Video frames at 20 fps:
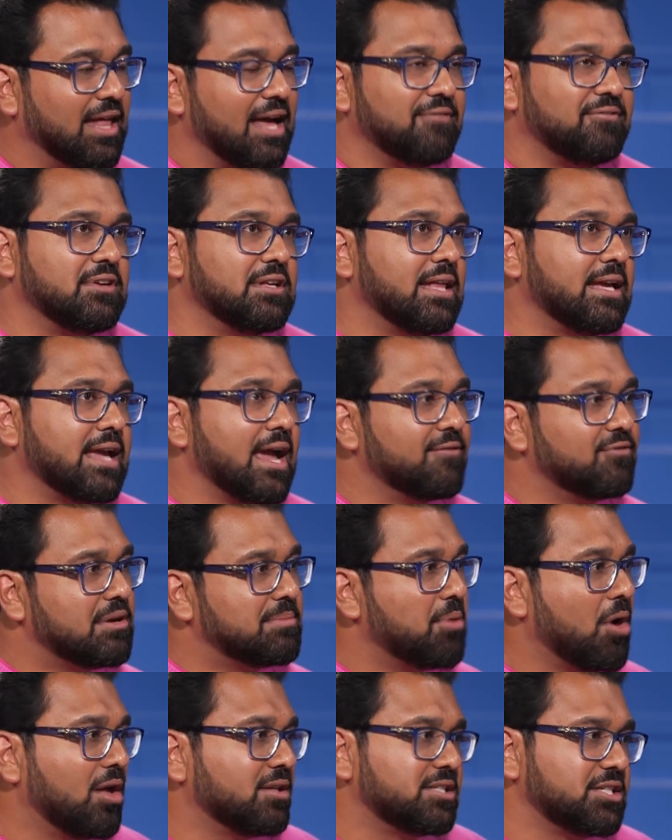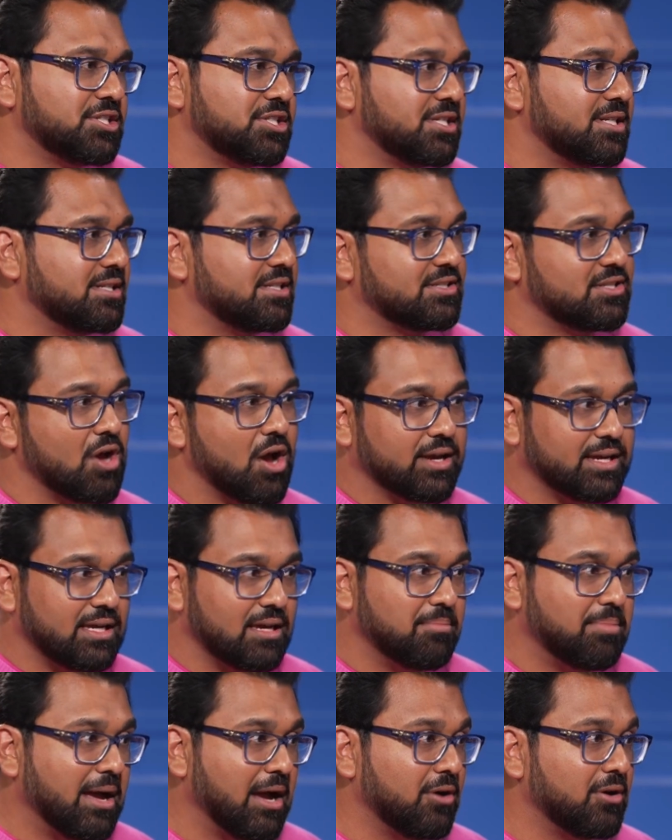I feel like every politician is
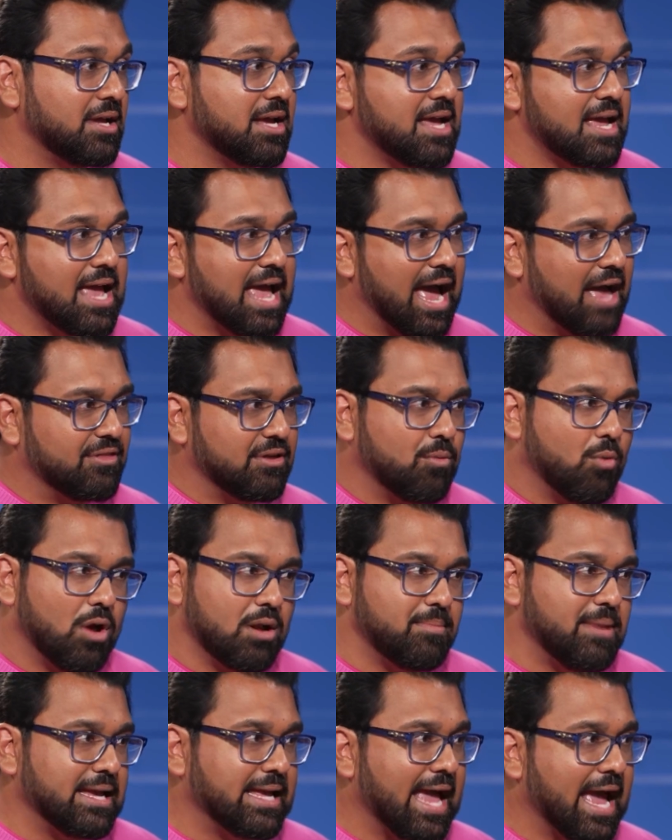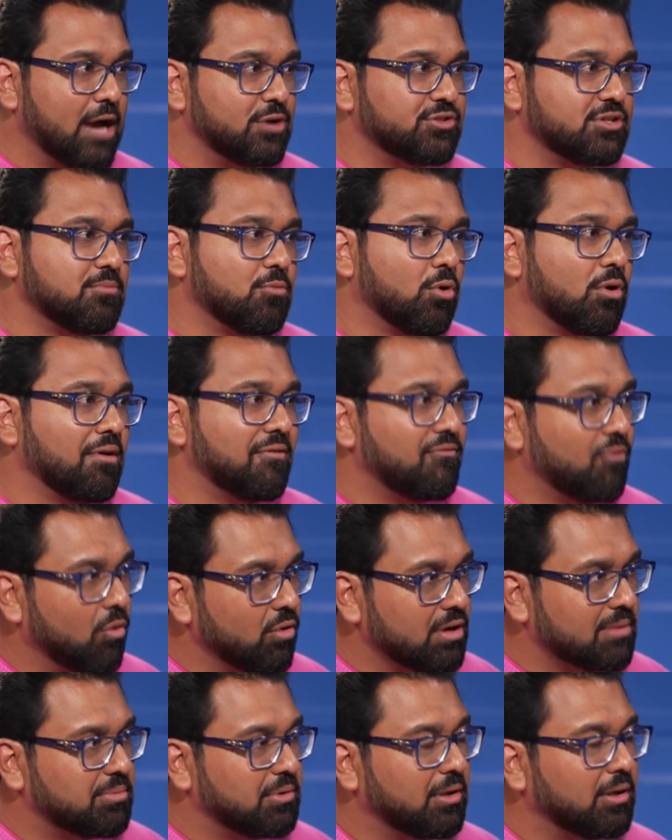talking about how they want to make housing more
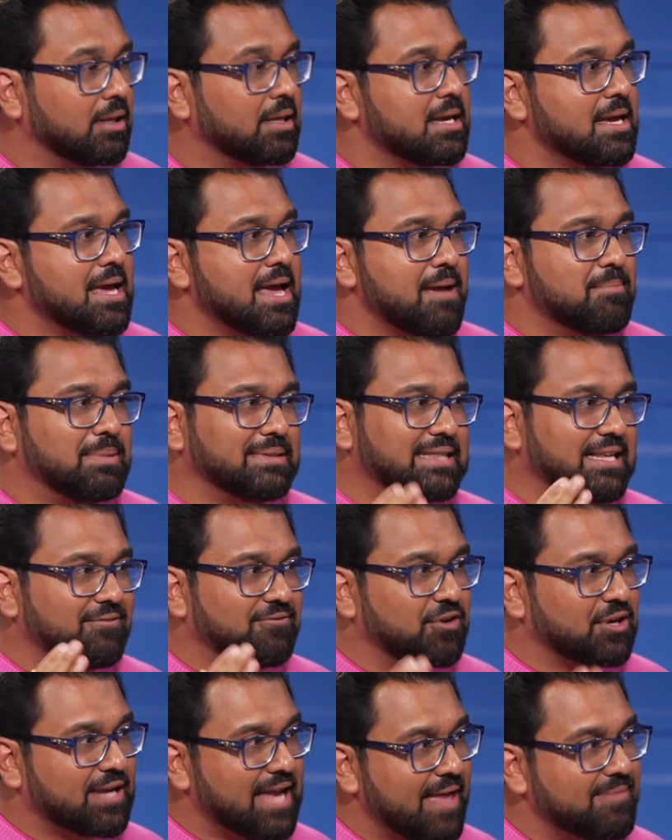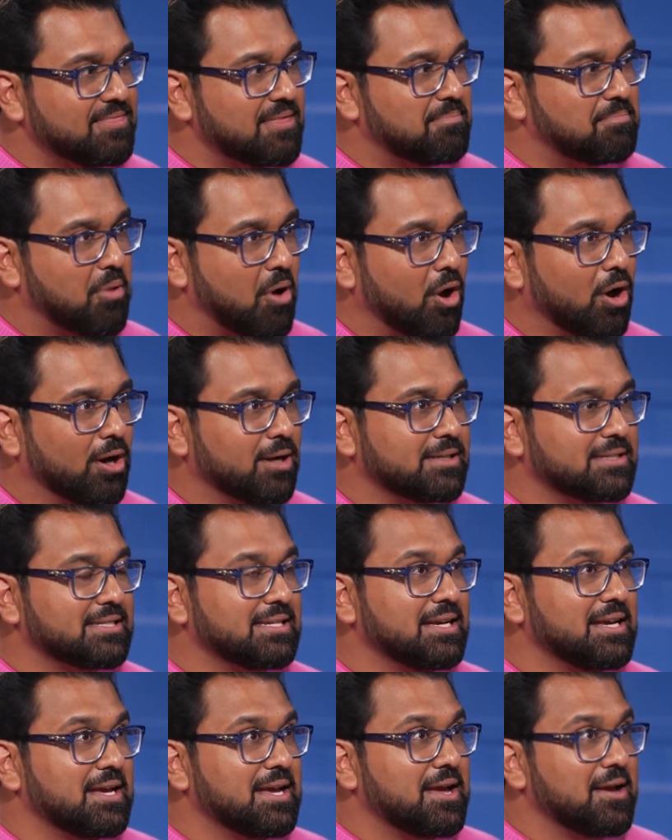affordable, but they forget the part
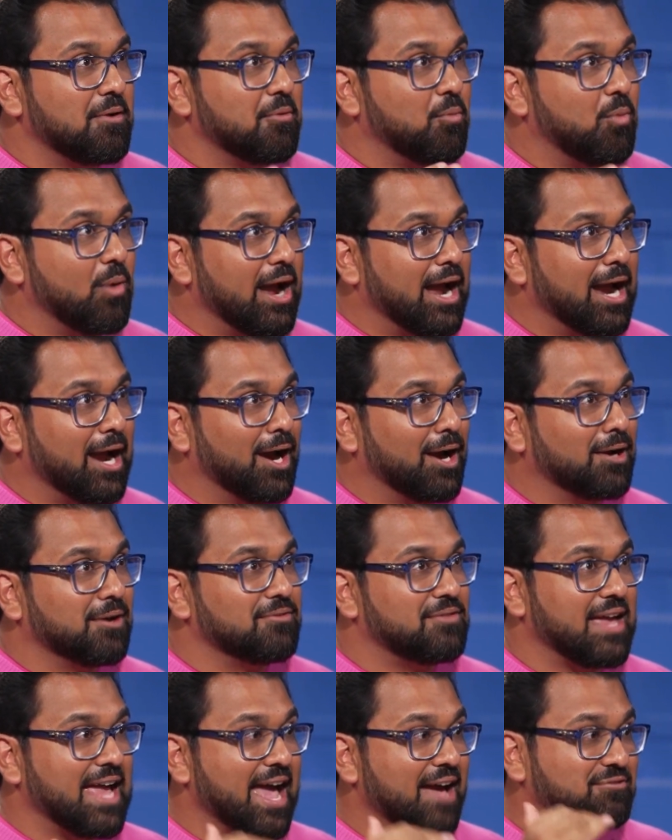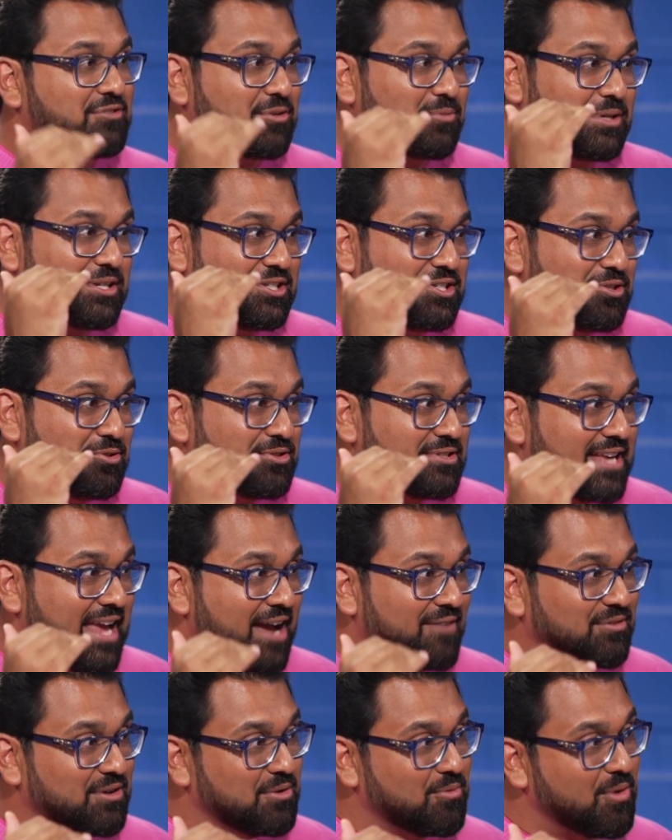where they have to reduce
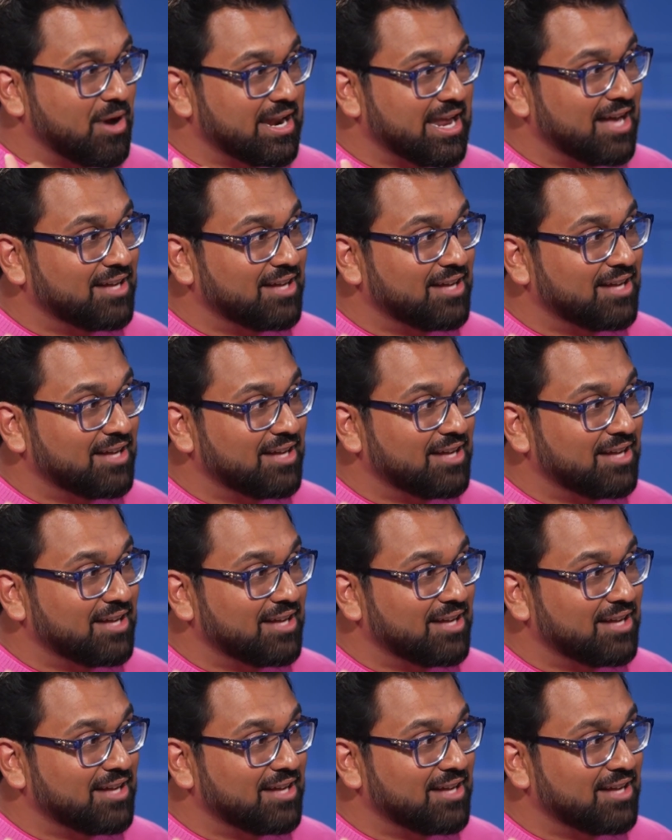everyone